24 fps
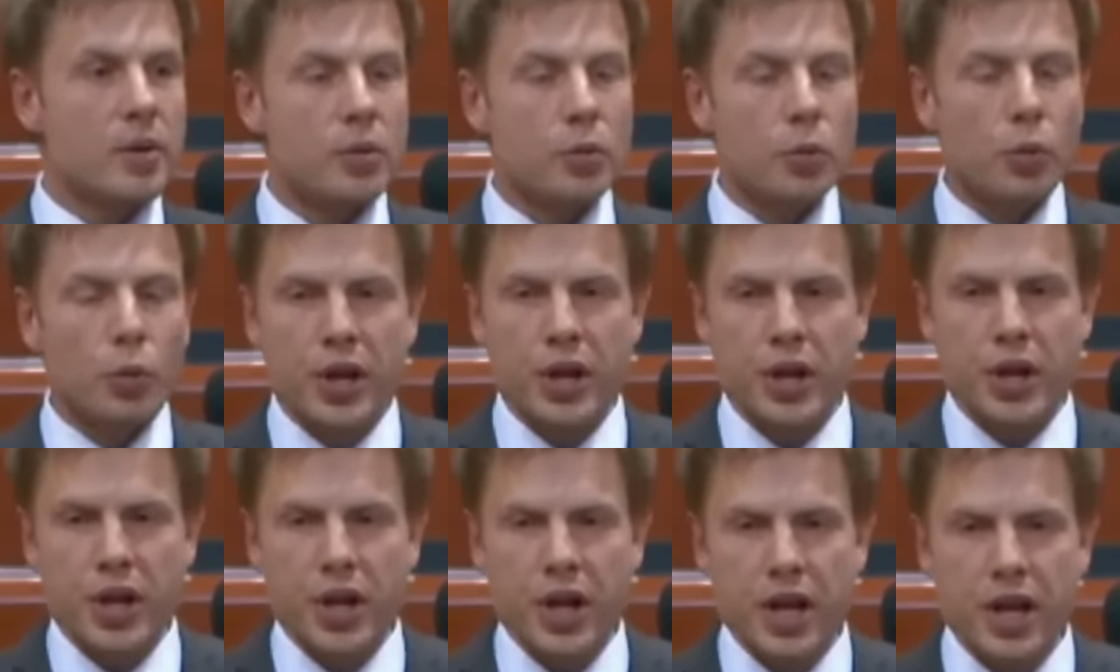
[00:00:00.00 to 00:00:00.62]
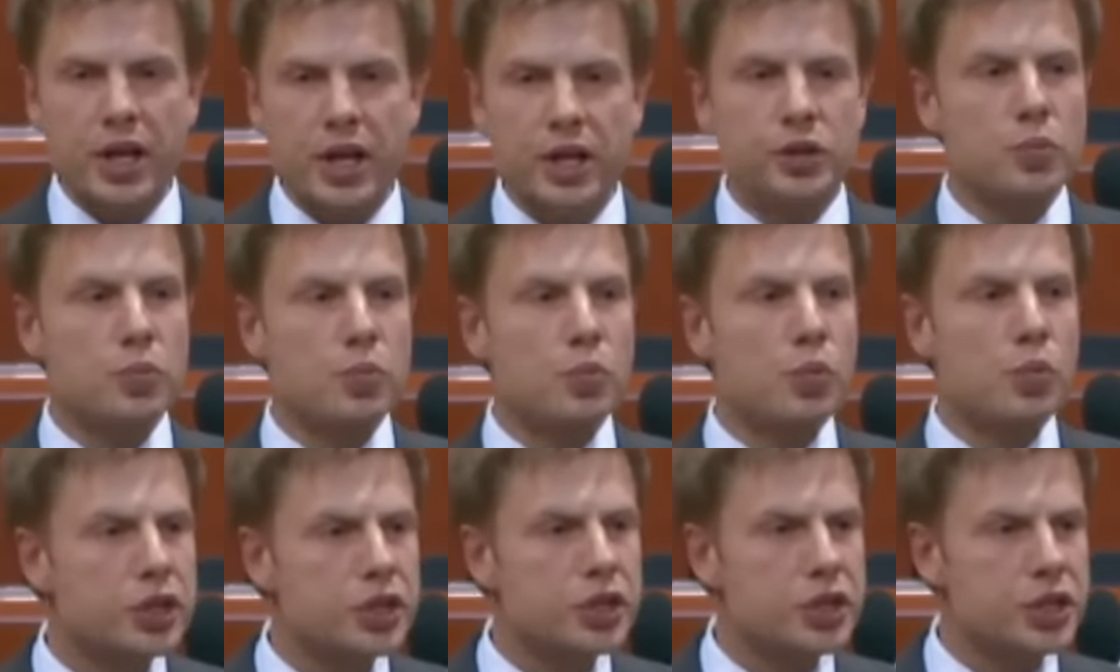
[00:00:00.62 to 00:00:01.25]
We need
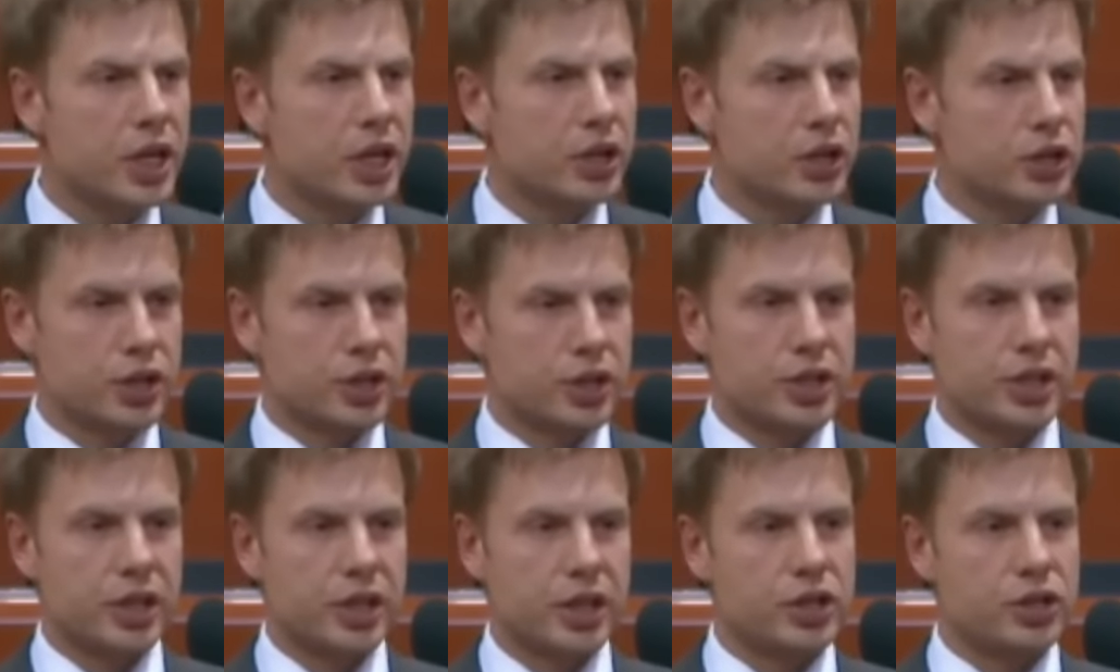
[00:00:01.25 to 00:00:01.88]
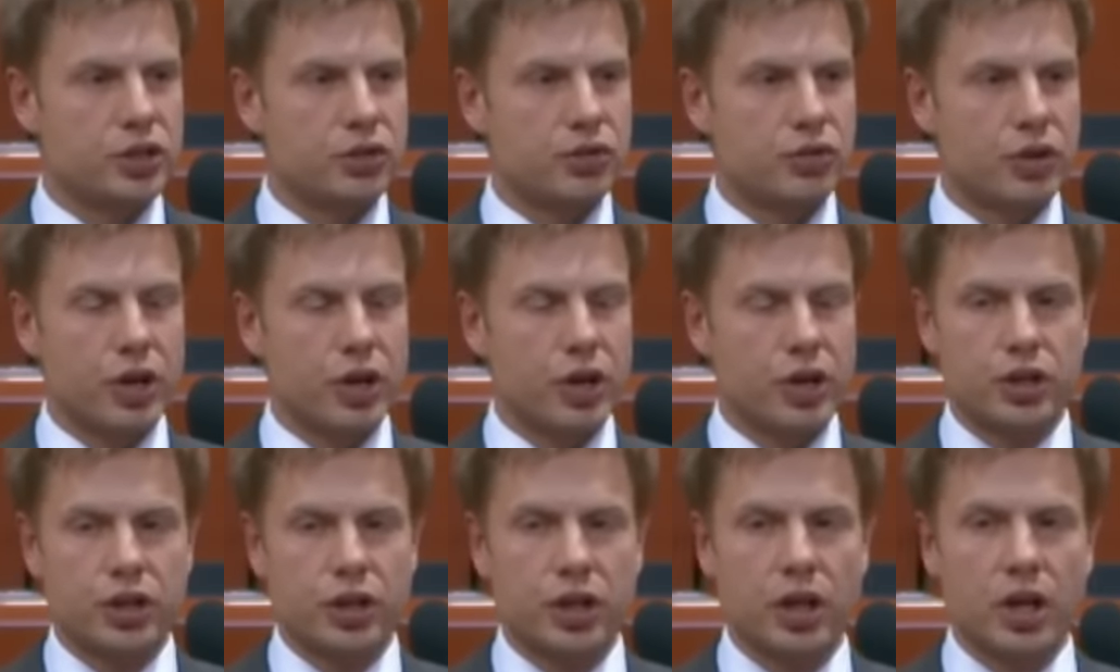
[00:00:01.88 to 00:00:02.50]
more sanctions against
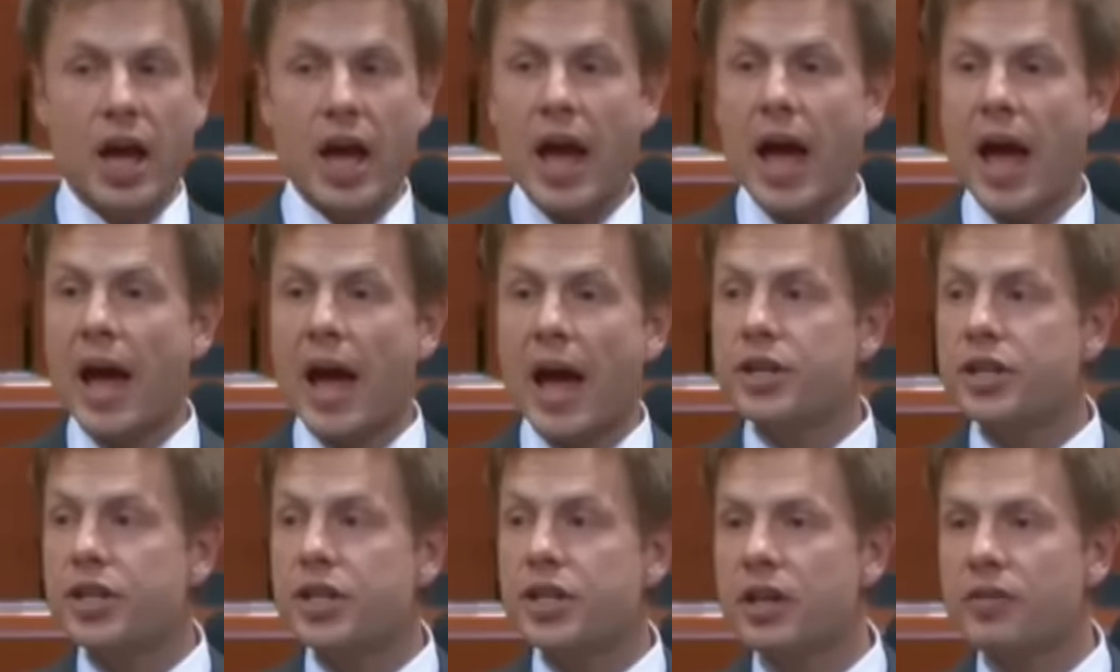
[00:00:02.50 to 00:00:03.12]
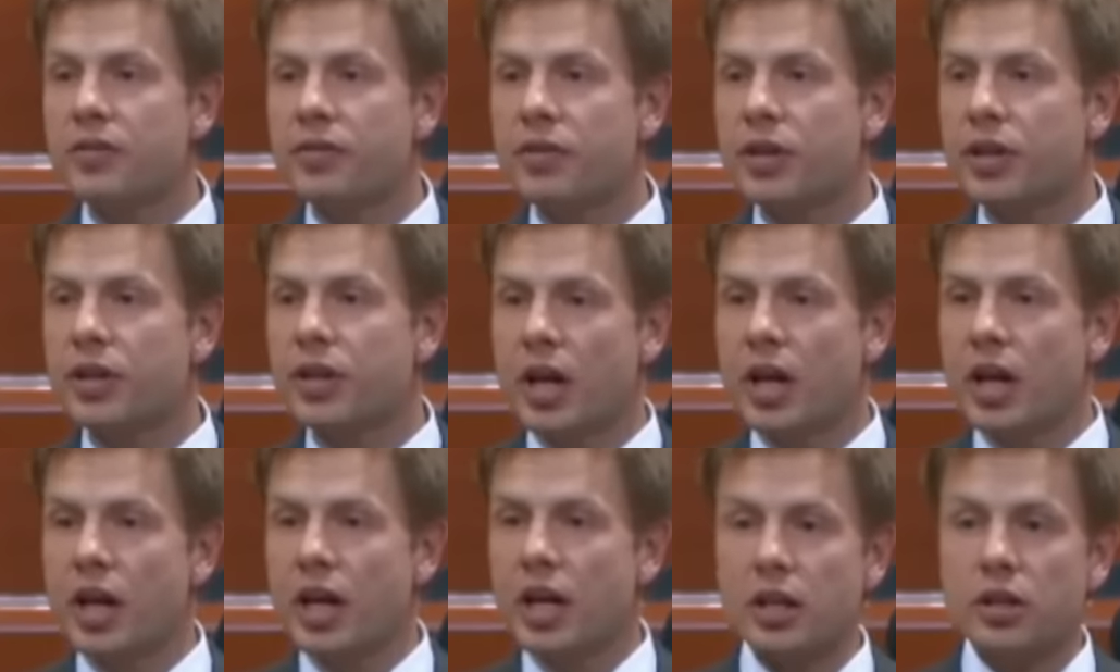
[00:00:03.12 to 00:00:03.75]
Russia. And even
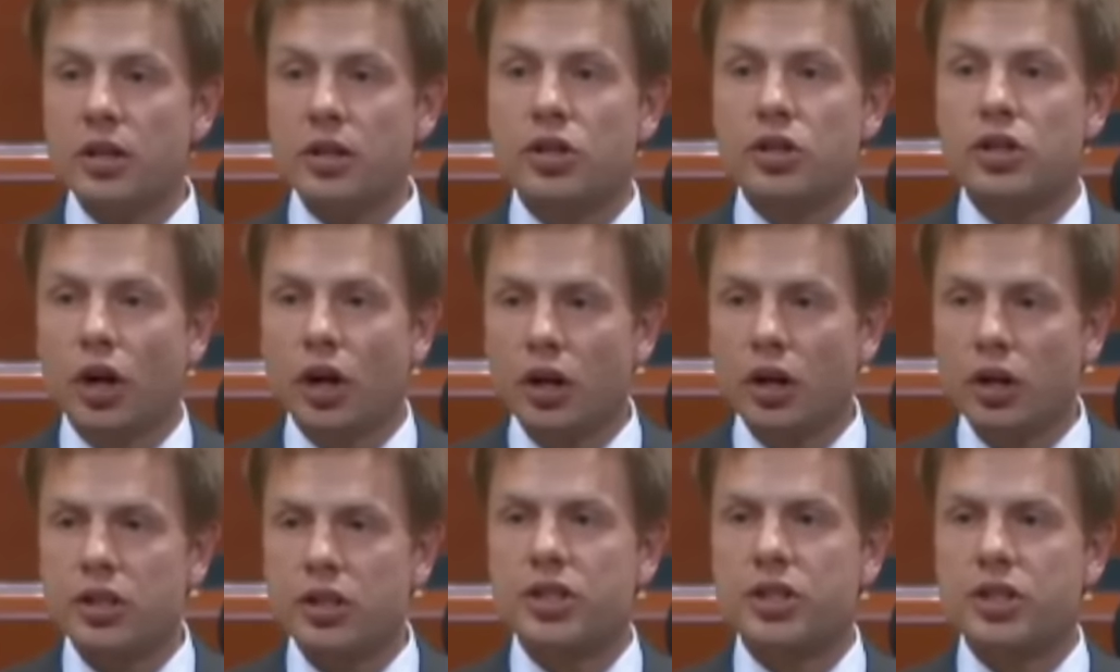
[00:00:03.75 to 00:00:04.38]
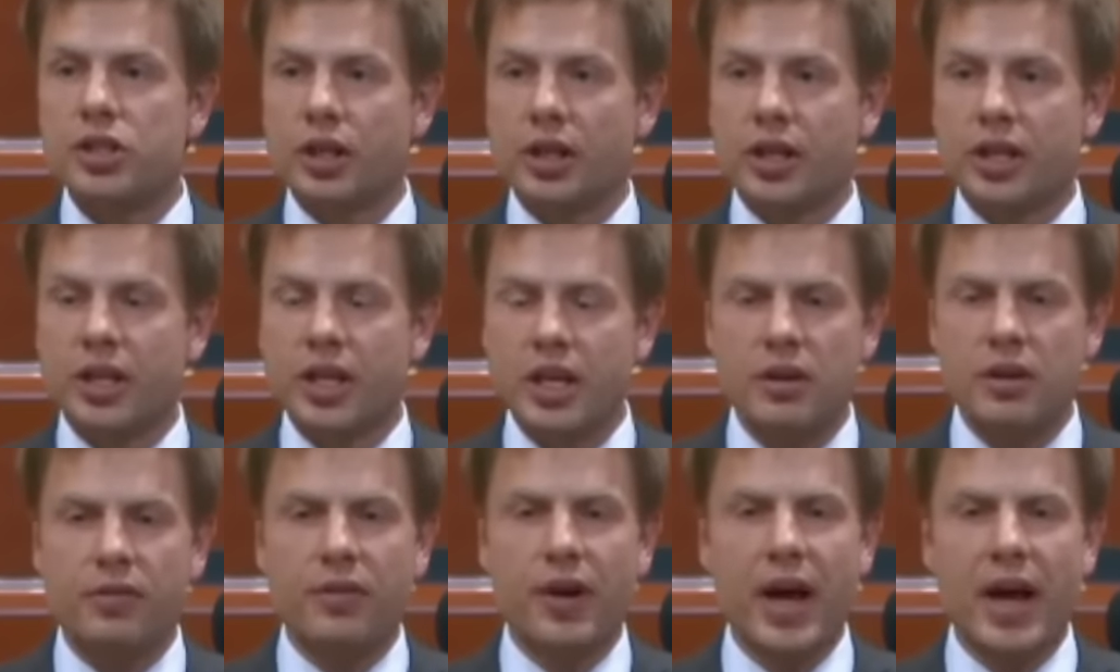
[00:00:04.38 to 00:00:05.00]
don't
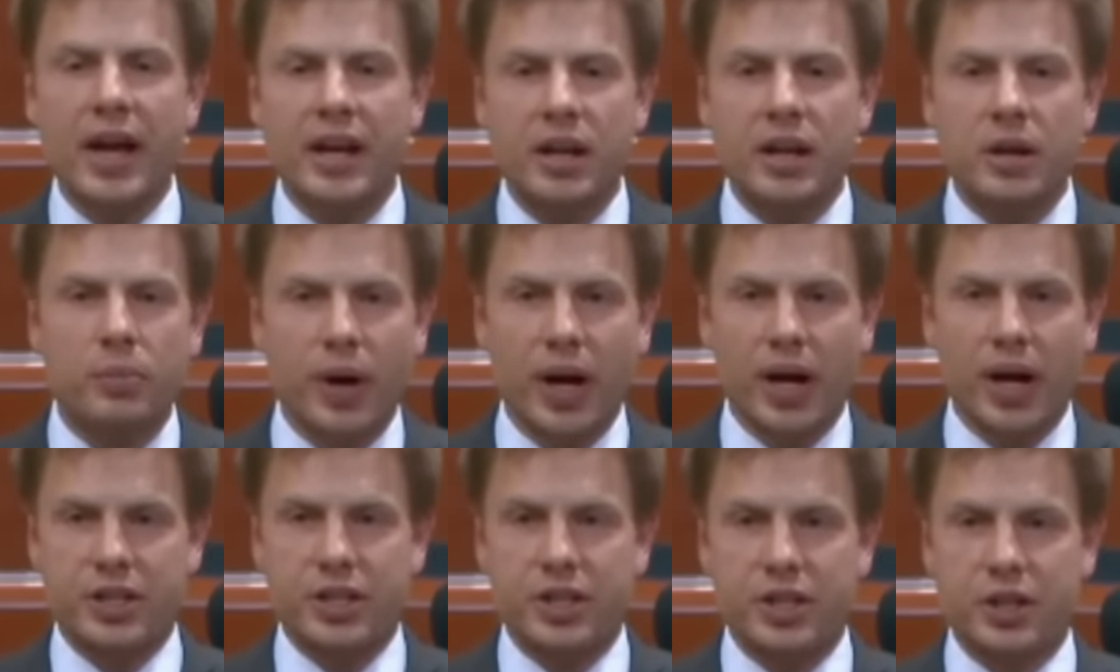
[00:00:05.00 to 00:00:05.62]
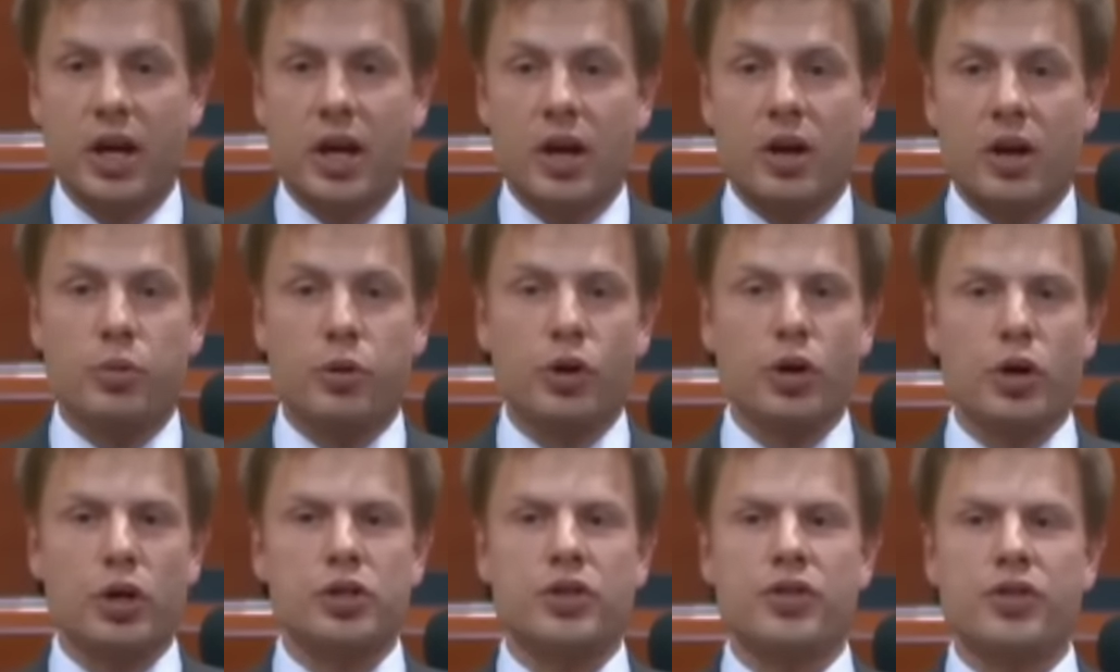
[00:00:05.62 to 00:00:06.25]
give anybody,
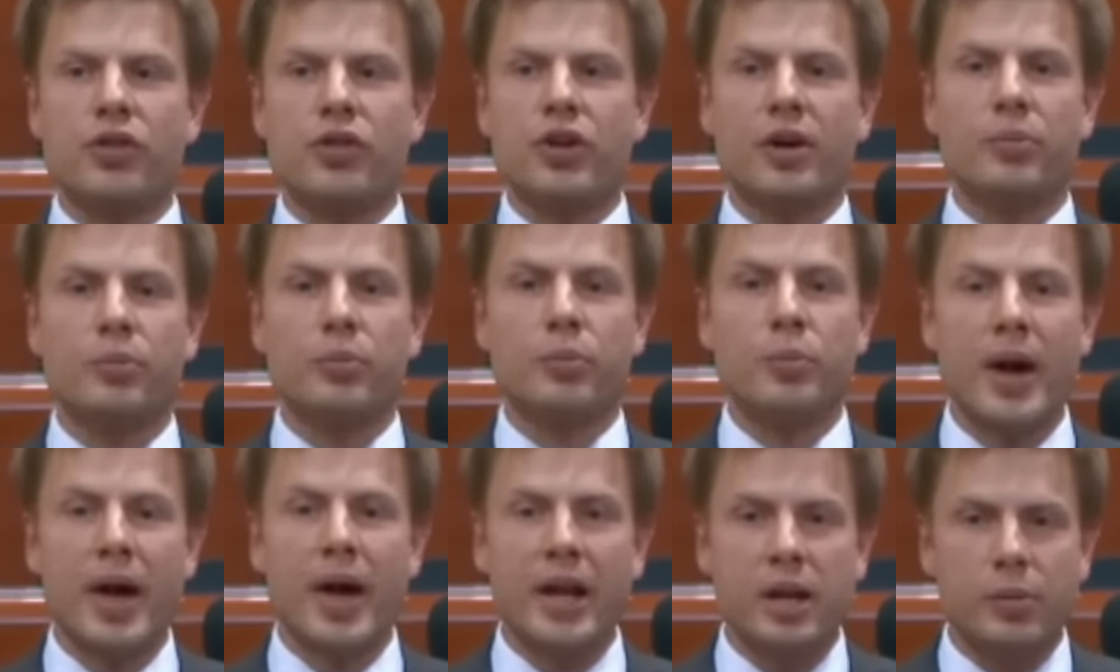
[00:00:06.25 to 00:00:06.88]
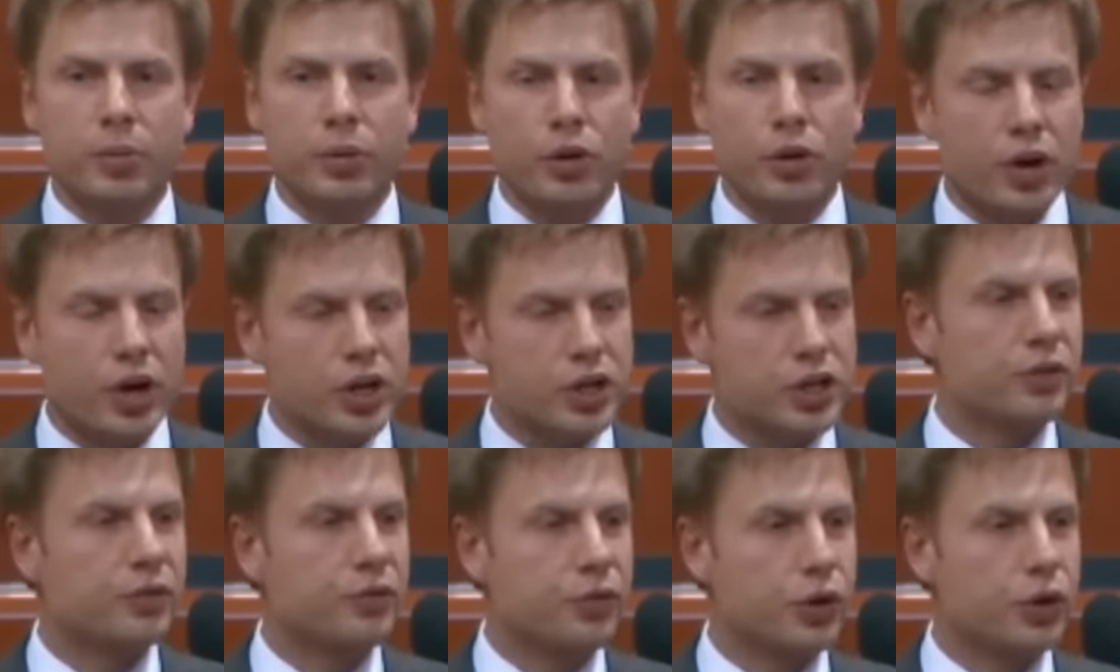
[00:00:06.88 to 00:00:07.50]
because there are many
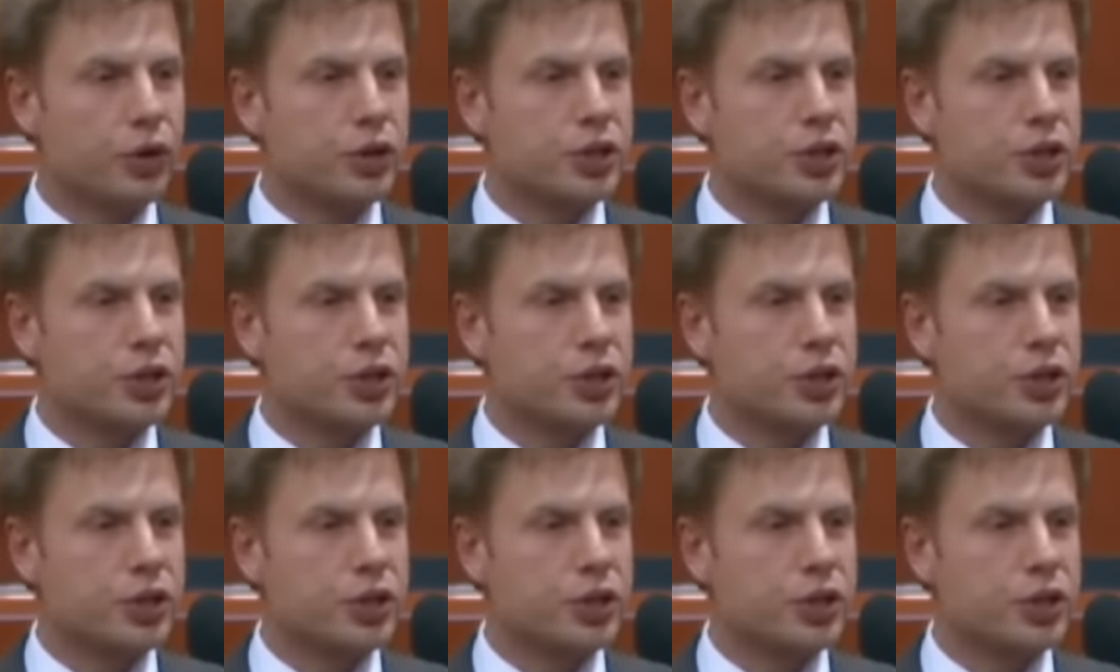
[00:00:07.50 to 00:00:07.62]
pro-Russian